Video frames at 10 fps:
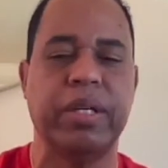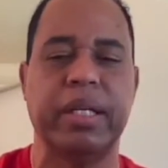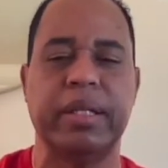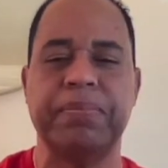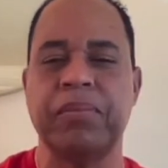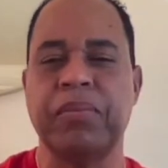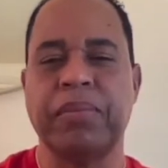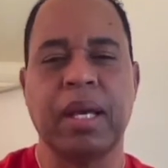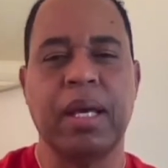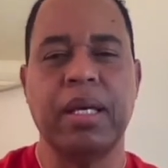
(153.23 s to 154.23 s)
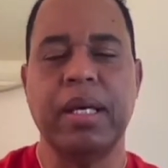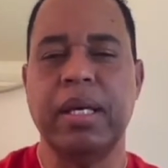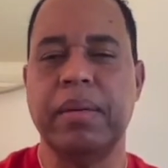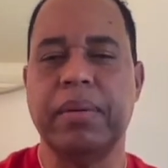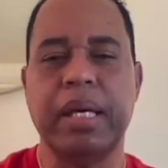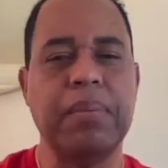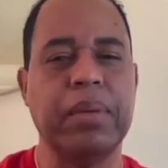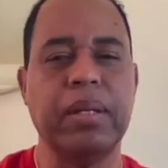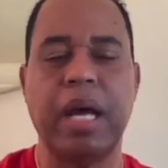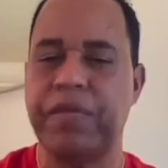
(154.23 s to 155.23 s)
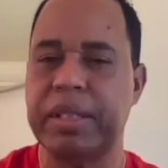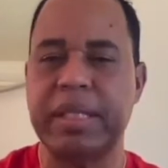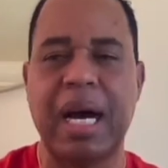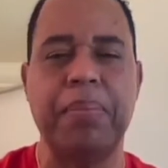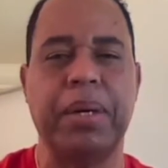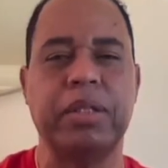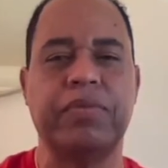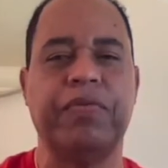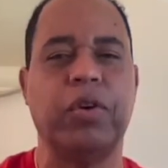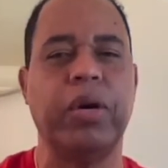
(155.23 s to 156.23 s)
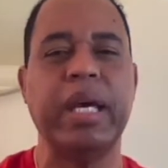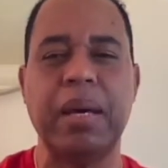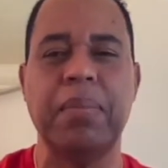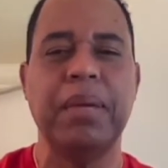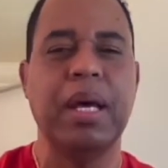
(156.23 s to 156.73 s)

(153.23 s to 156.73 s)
And he came every time. But for him,